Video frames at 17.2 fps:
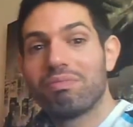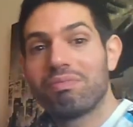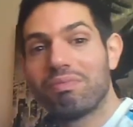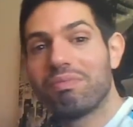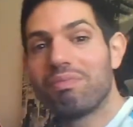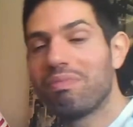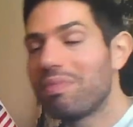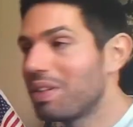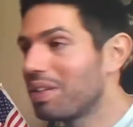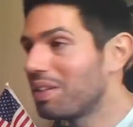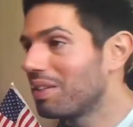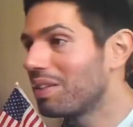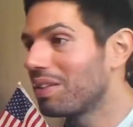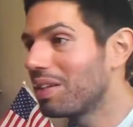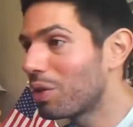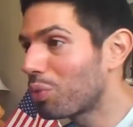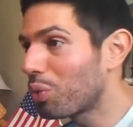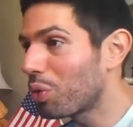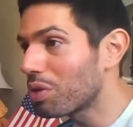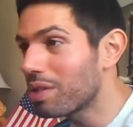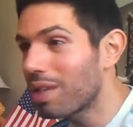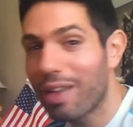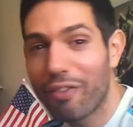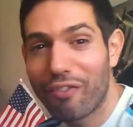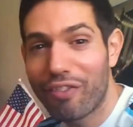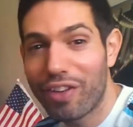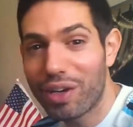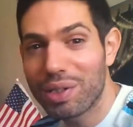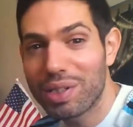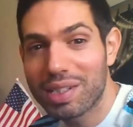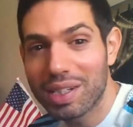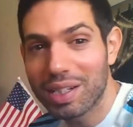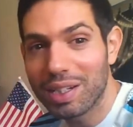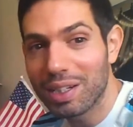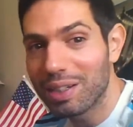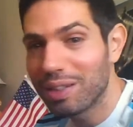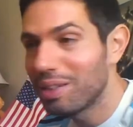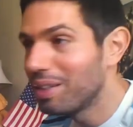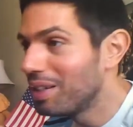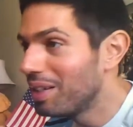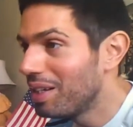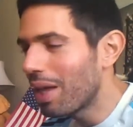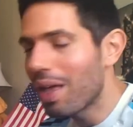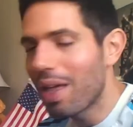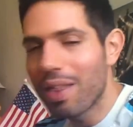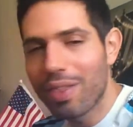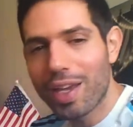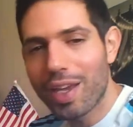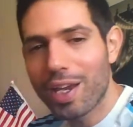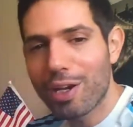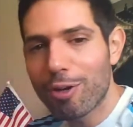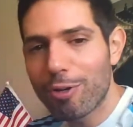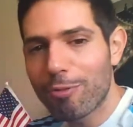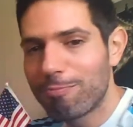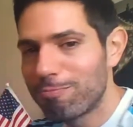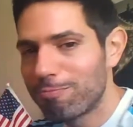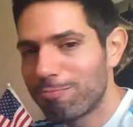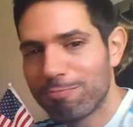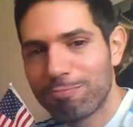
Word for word: it was like a fairy tale, and now,